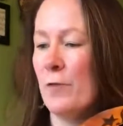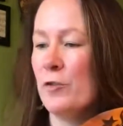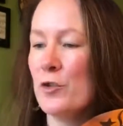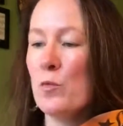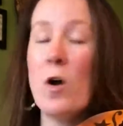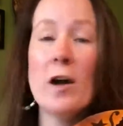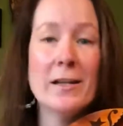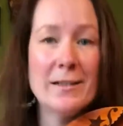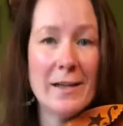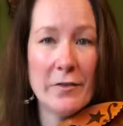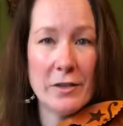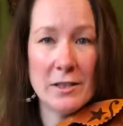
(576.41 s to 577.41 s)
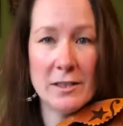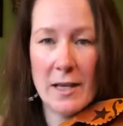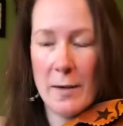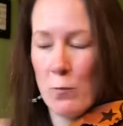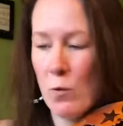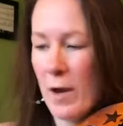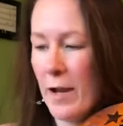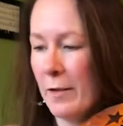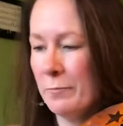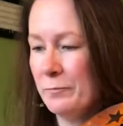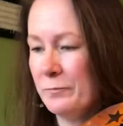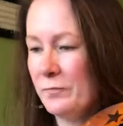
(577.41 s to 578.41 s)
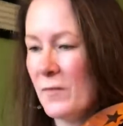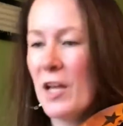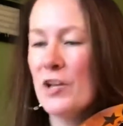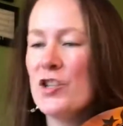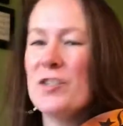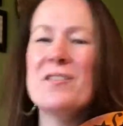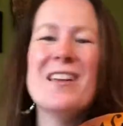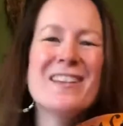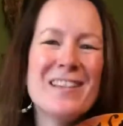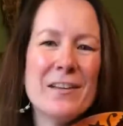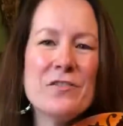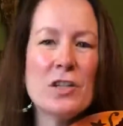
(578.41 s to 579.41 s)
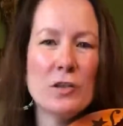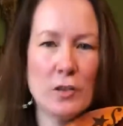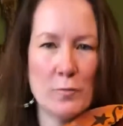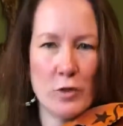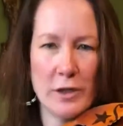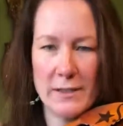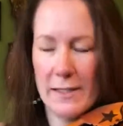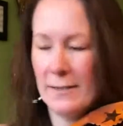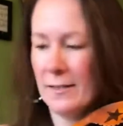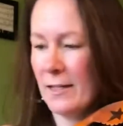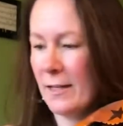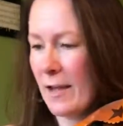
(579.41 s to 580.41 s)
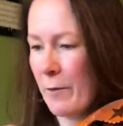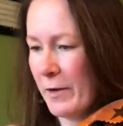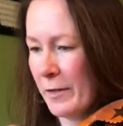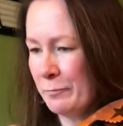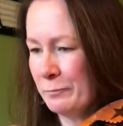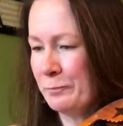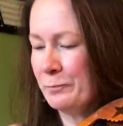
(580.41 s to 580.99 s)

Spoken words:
and just walk it down the same way. Just it gives it a little more intensity that way.